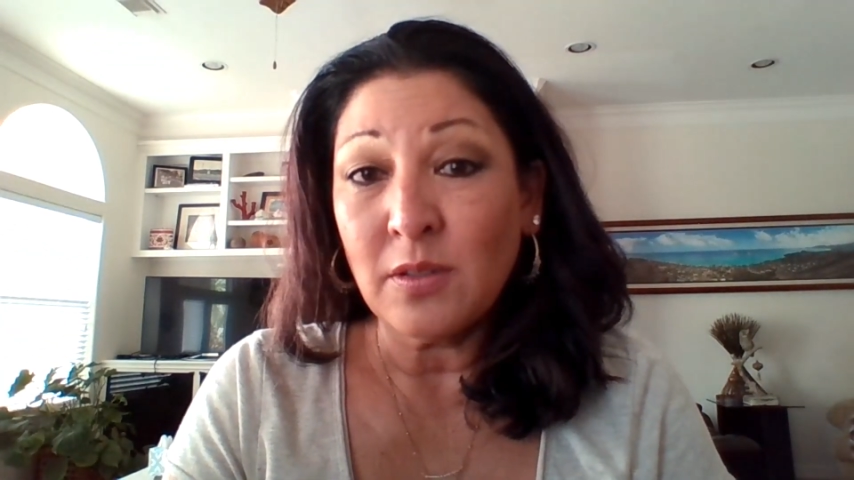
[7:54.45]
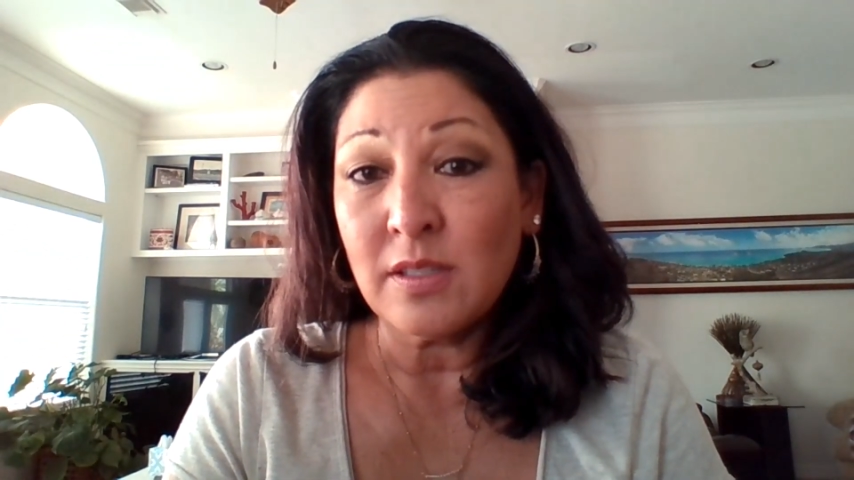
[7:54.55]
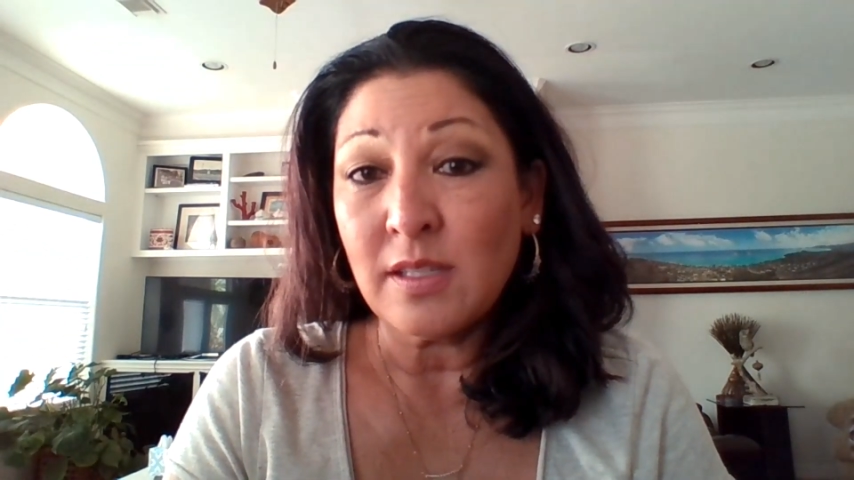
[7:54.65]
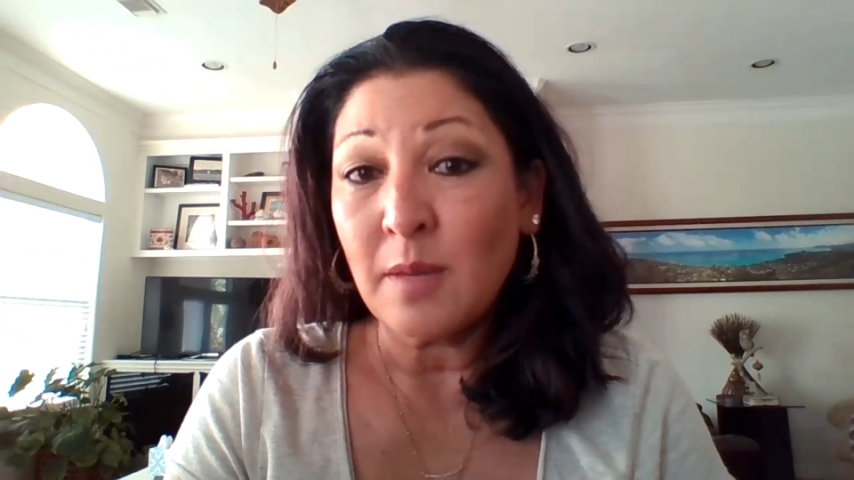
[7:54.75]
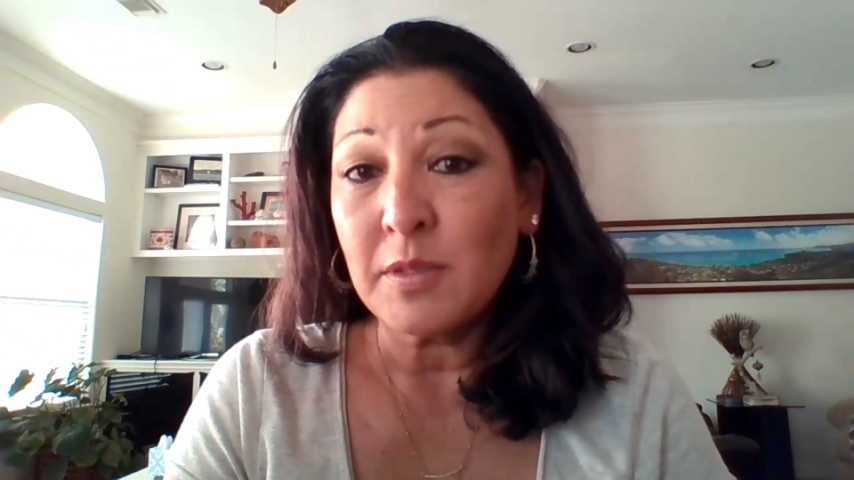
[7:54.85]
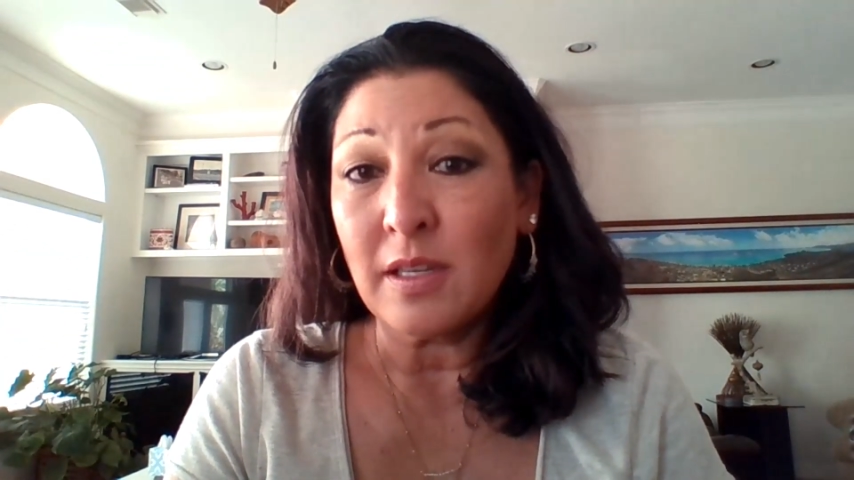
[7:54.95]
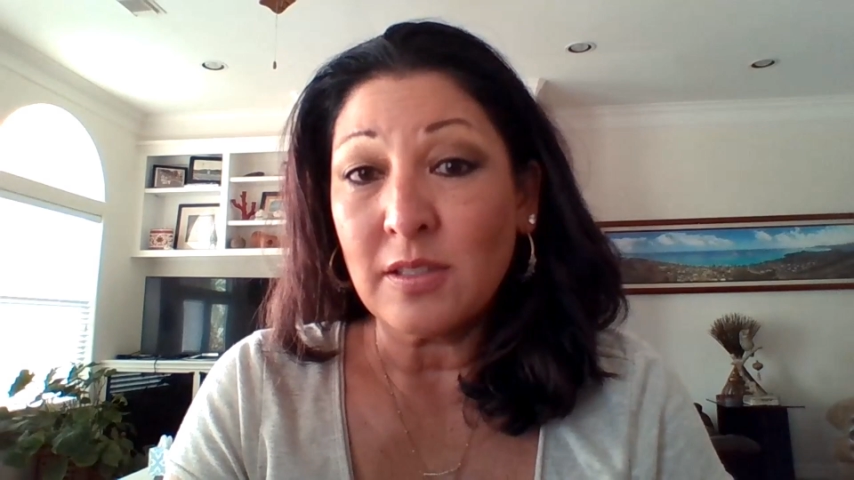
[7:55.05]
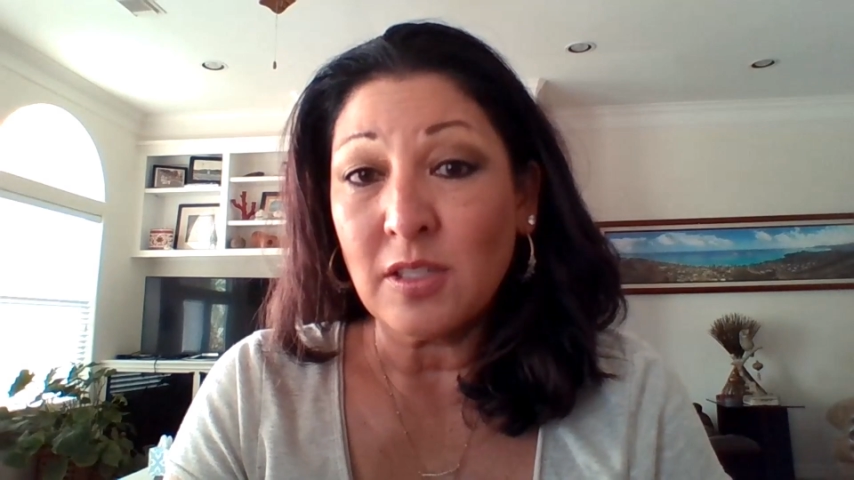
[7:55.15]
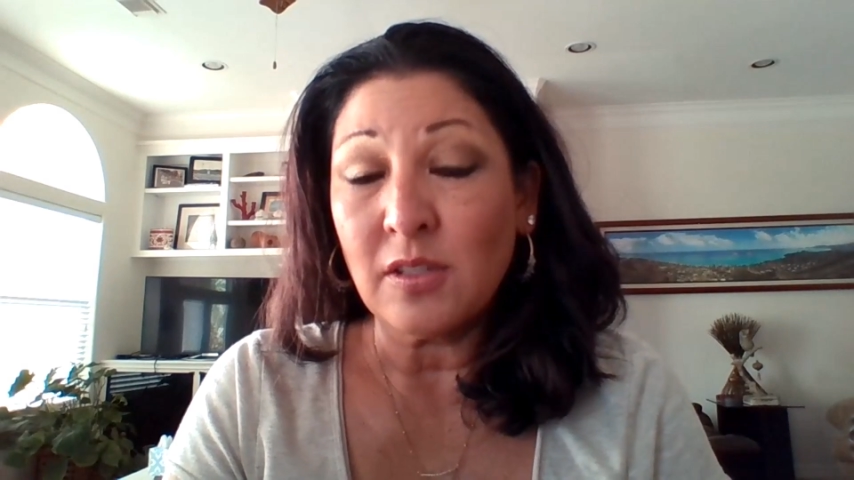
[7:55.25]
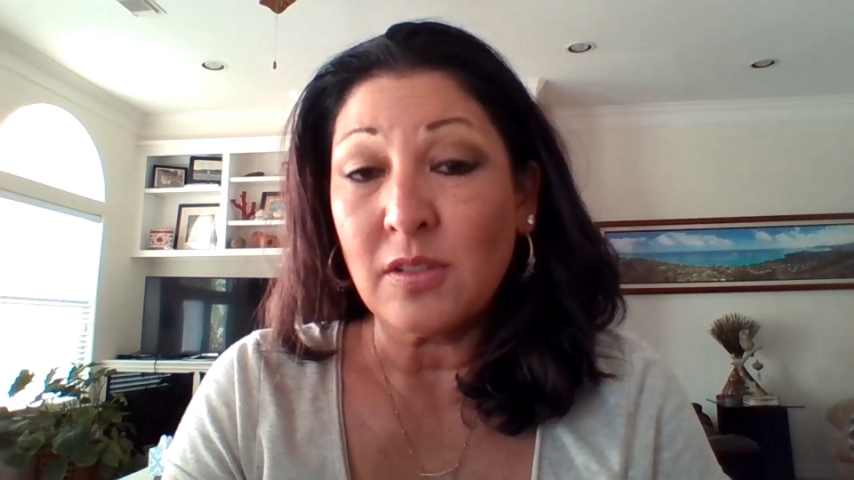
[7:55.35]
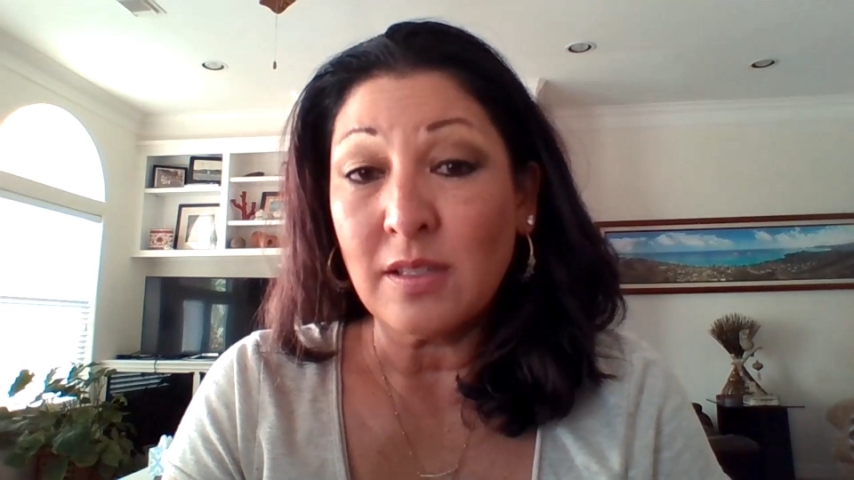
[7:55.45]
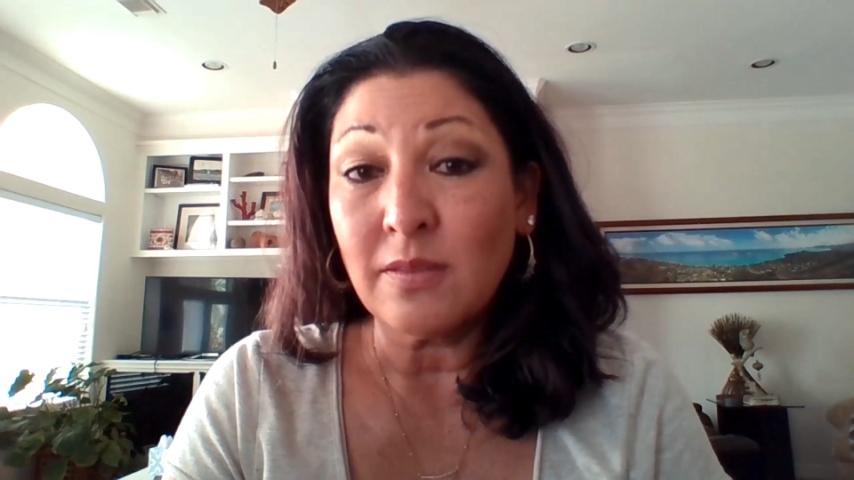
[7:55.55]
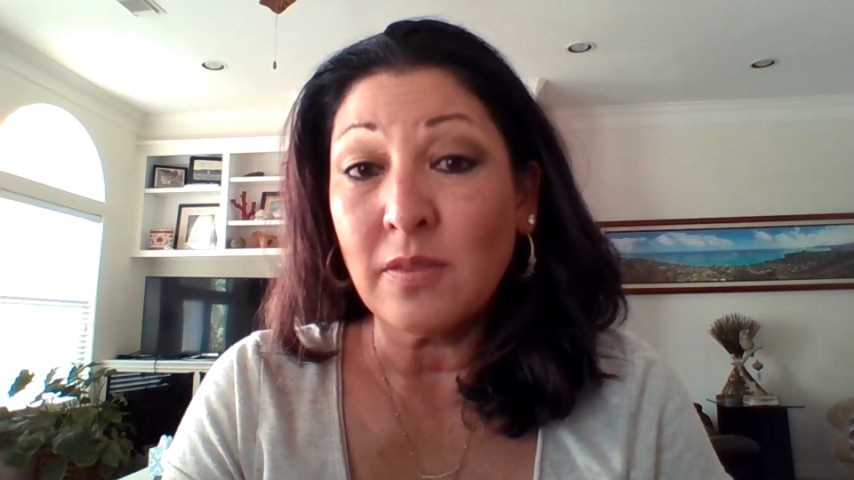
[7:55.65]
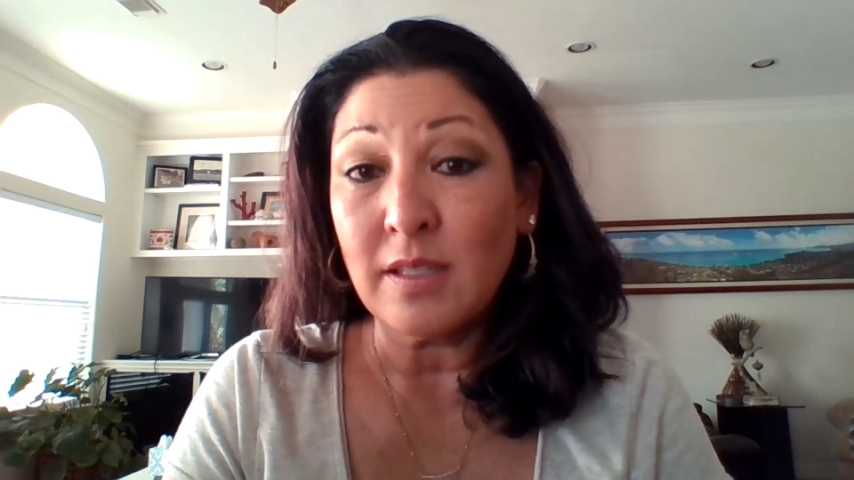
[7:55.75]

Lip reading: you are sabotaging yourself